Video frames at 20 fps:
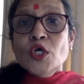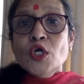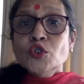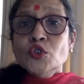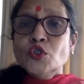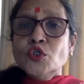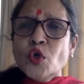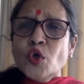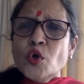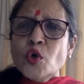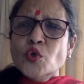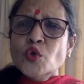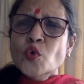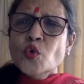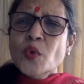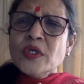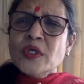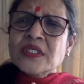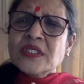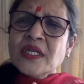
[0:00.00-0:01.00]
Chhotu
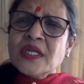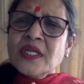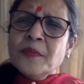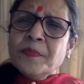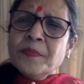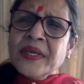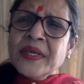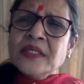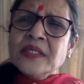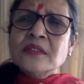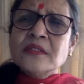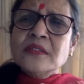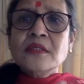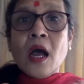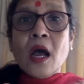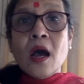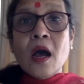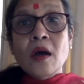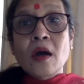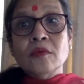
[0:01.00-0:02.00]
was sleeping
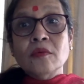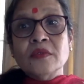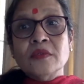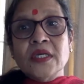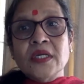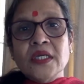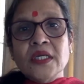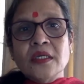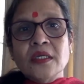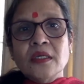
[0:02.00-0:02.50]
soundly.